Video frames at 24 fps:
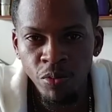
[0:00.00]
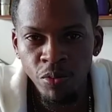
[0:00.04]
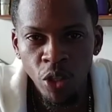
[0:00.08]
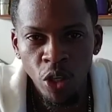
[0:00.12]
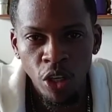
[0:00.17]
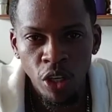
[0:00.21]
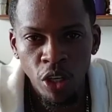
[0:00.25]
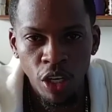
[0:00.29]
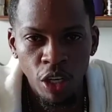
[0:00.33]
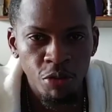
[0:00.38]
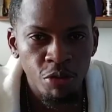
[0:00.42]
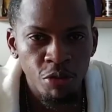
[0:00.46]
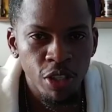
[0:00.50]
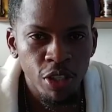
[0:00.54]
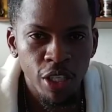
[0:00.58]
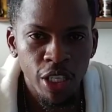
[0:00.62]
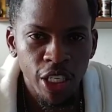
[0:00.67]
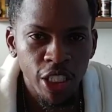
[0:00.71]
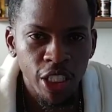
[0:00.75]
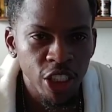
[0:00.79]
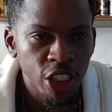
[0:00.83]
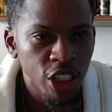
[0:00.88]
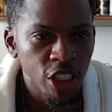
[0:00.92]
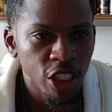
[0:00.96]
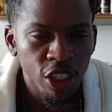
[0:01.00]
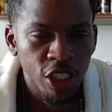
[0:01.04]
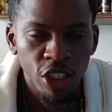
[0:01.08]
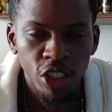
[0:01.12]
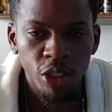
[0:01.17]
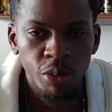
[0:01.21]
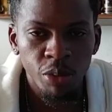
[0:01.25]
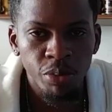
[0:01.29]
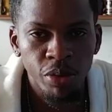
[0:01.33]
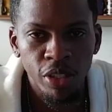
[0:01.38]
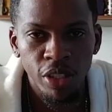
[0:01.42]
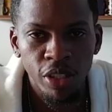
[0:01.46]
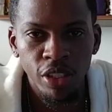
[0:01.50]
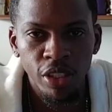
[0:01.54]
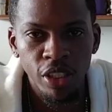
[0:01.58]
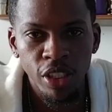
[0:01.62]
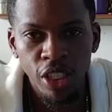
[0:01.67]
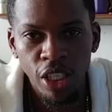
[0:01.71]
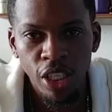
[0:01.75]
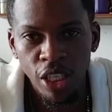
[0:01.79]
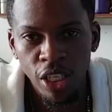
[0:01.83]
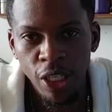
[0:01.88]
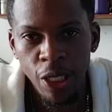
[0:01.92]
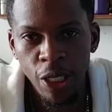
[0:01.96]
or I feel like changing something on the
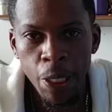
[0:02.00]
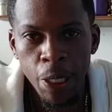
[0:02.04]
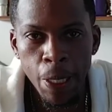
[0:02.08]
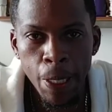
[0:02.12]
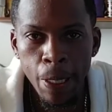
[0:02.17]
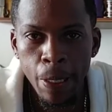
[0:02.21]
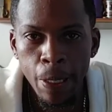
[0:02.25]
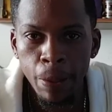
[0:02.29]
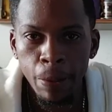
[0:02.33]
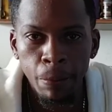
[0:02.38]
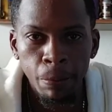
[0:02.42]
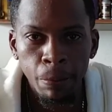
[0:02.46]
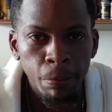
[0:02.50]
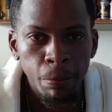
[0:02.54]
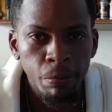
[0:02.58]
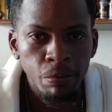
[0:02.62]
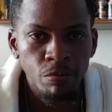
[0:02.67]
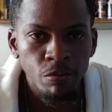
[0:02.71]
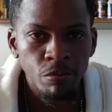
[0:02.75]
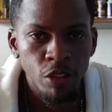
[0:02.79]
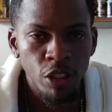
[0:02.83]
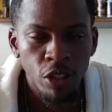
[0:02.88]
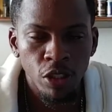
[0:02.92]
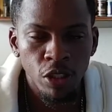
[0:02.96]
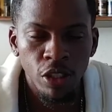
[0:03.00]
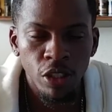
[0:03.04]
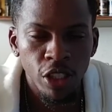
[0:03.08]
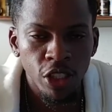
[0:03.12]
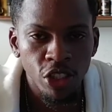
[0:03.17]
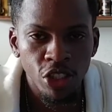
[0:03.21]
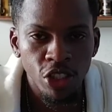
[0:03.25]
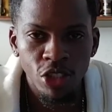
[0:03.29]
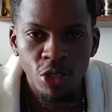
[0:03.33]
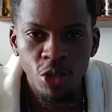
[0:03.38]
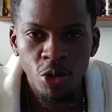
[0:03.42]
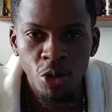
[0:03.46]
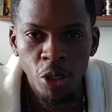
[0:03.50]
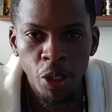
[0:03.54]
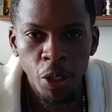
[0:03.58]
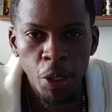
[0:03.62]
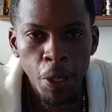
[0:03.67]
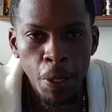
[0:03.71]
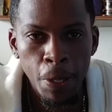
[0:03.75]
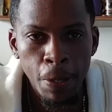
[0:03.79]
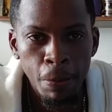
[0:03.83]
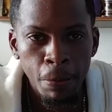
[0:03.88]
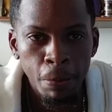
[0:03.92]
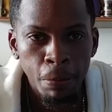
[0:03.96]
car, you know, I just do it.
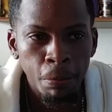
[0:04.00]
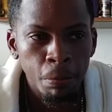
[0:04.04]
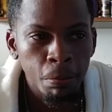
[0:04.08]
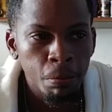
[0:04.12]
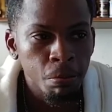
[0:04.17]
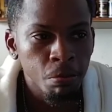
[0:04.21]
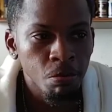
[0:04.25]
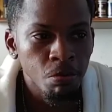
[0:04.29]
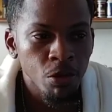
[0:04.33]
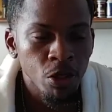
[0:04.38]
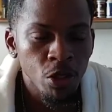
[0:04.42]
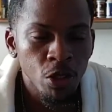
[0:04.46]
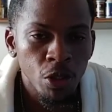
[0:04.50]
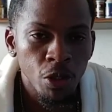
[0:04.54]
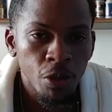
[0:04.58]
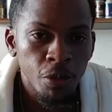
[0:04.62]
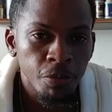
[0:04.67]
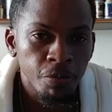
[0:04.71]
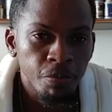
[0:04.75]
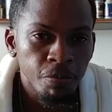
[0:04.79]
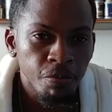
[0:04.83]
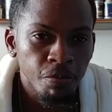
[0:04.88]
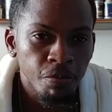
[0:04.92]
So